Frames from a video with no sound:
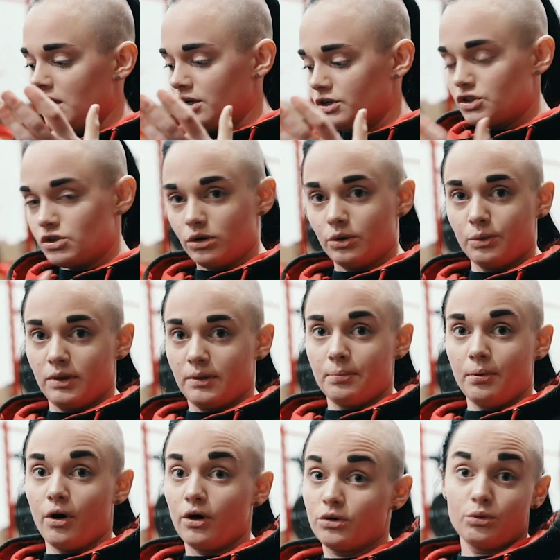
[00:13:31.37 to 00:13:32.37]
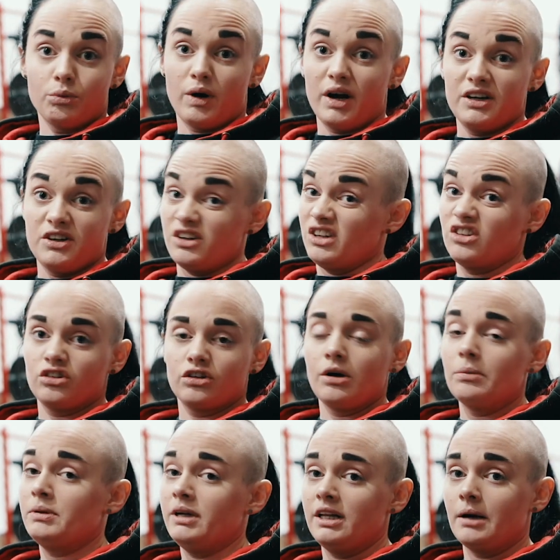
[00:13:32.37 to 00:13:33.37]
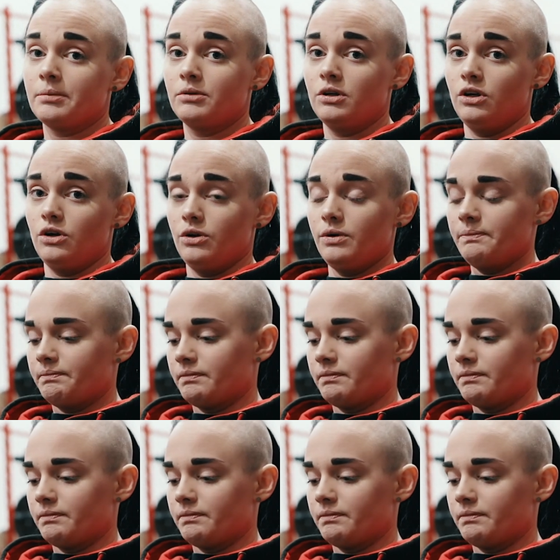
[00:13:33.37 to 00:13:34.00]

shoulder width apart or wider. It's completely up to you.